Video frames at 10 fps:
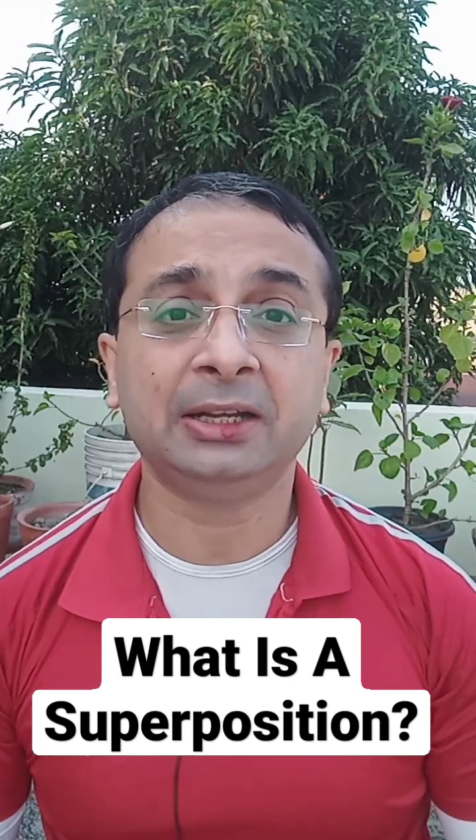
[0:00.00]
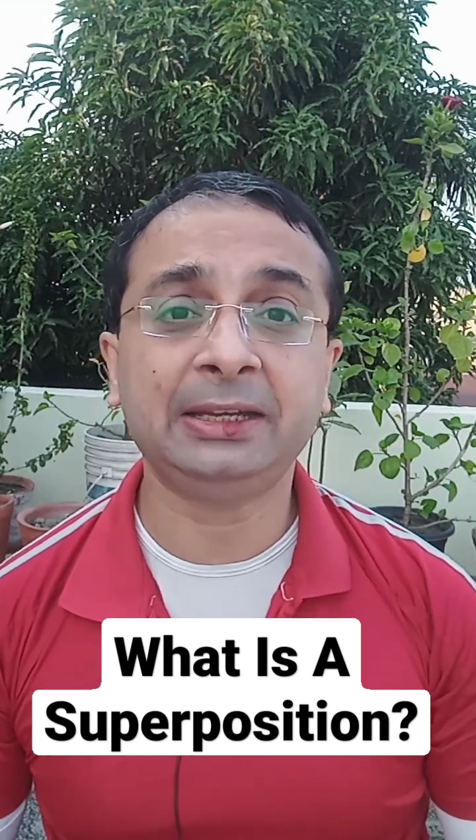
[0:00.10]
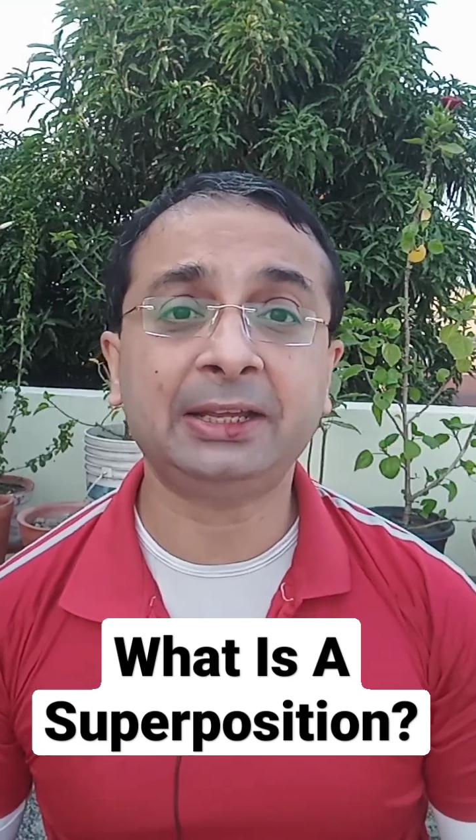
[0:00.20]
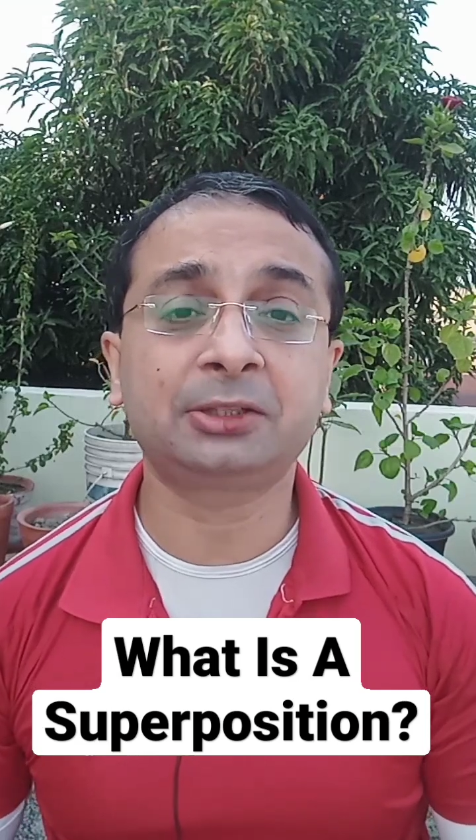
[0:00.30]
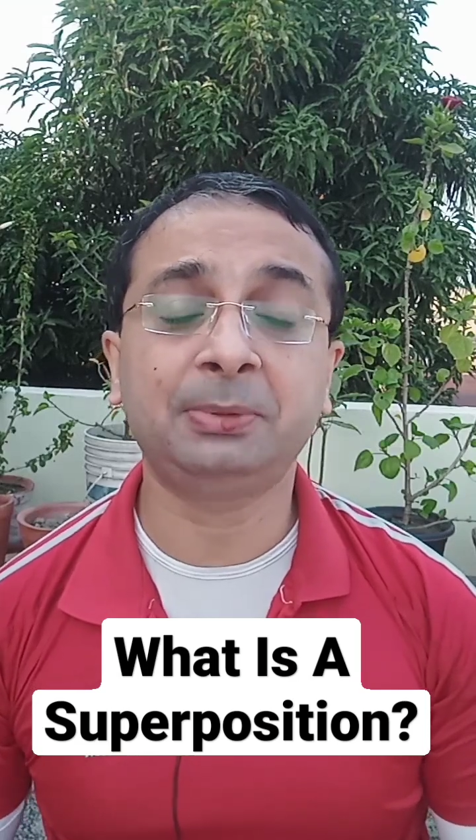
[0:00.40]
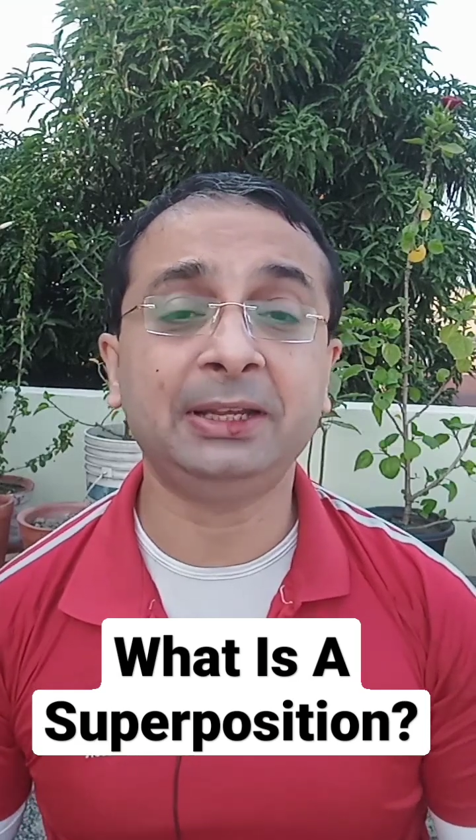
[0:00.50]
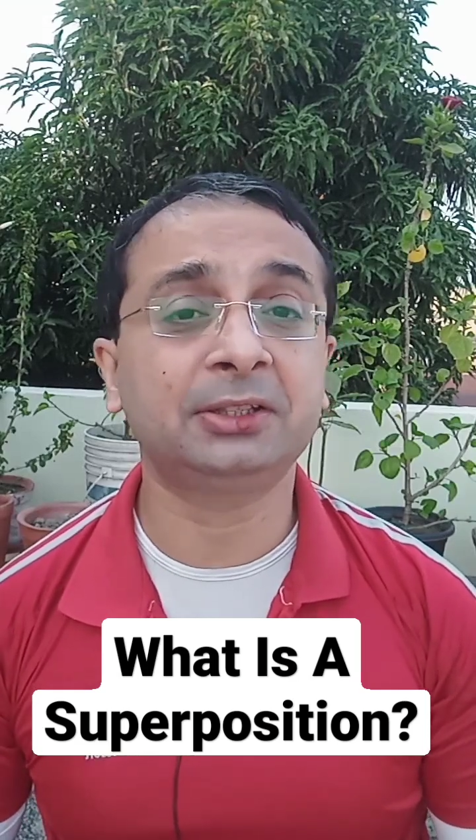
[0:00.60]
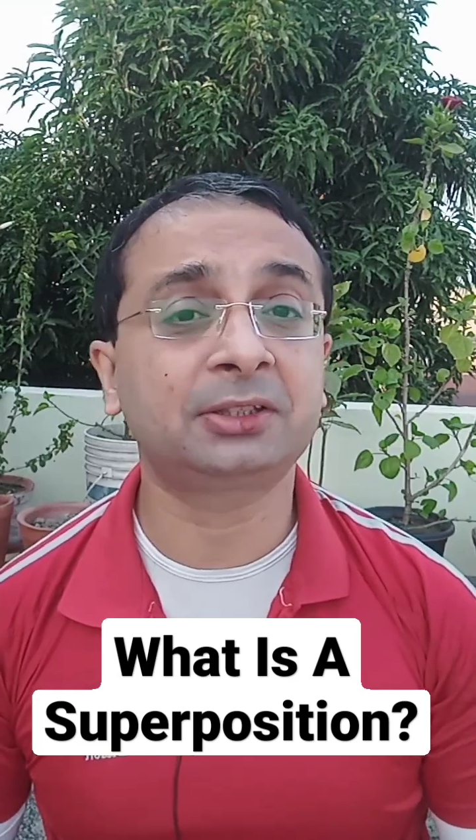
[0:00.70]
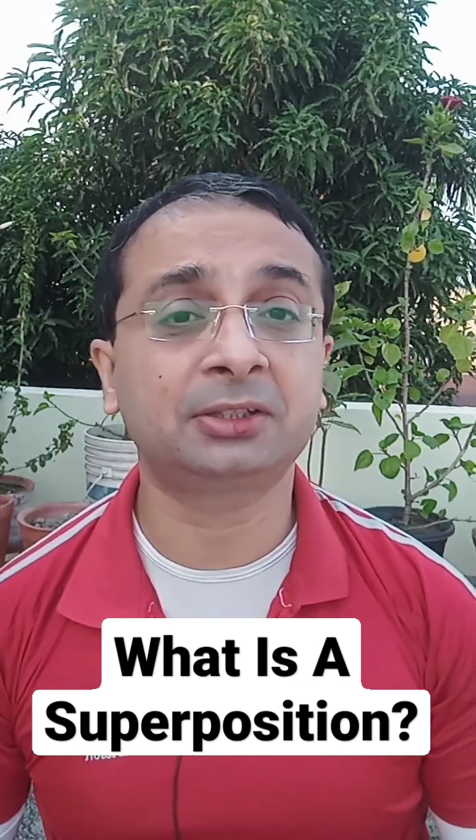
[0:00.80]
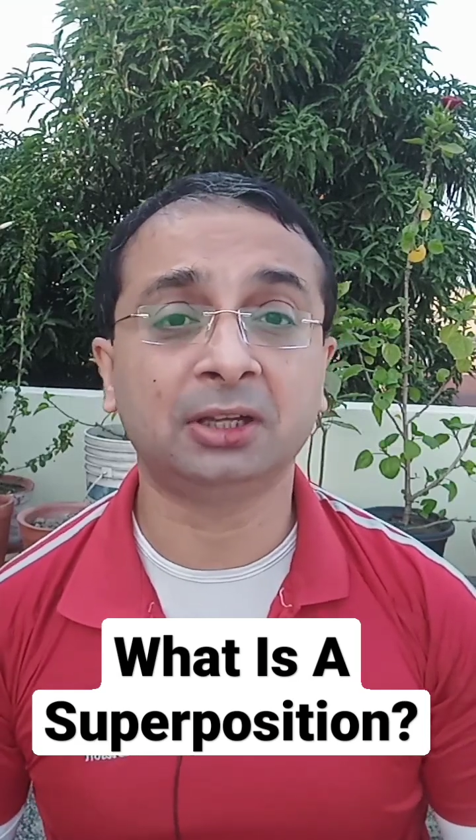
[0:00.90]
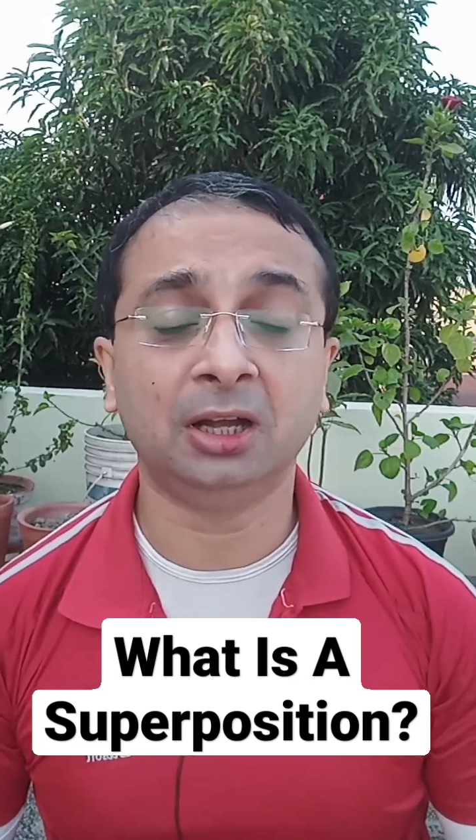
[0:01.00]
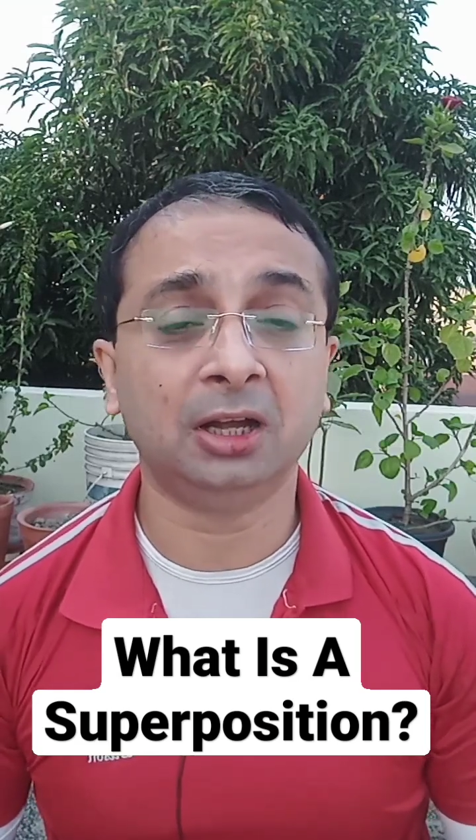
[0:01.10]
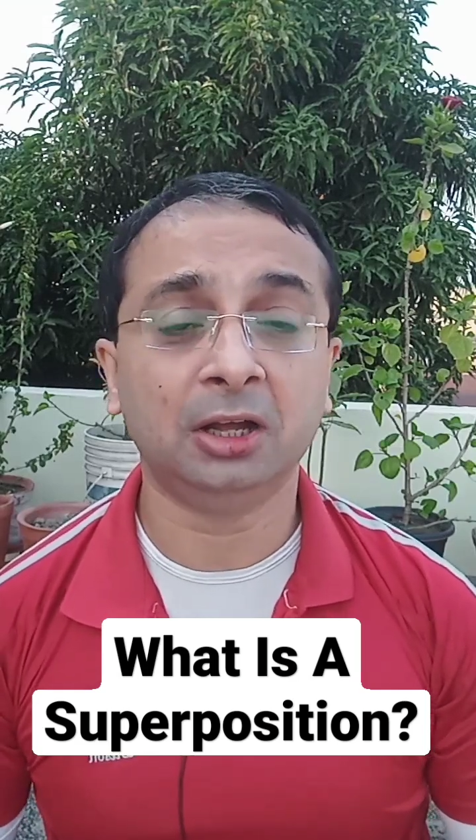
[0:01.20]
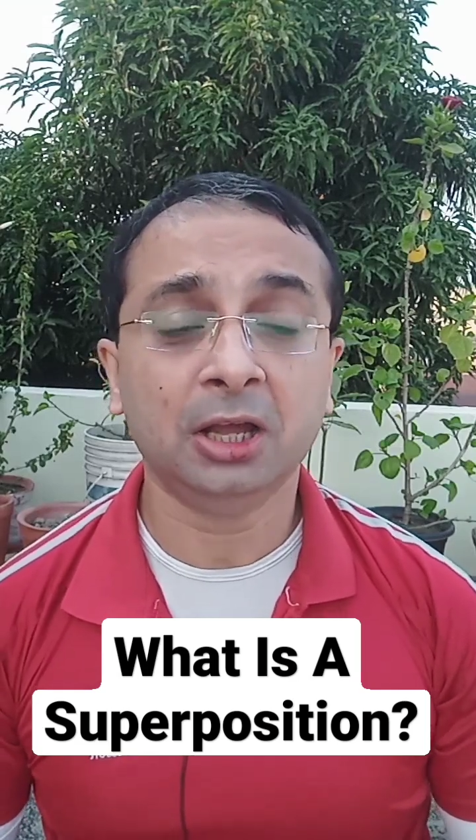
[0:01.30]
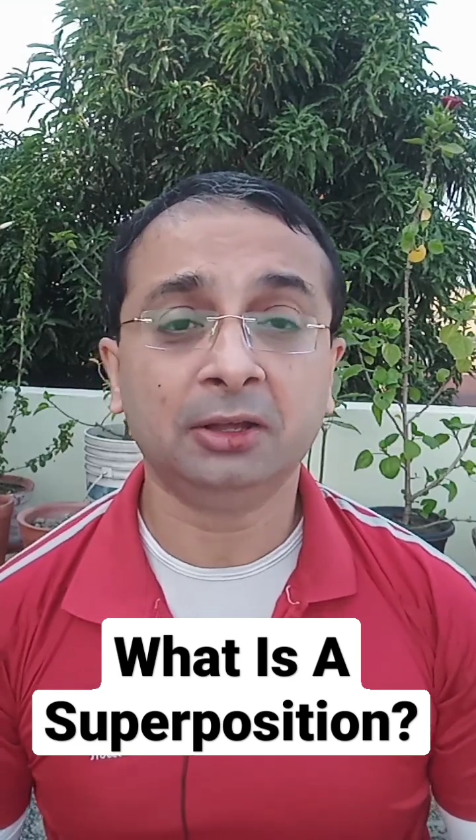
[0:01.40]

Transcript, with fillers: takes place, uh,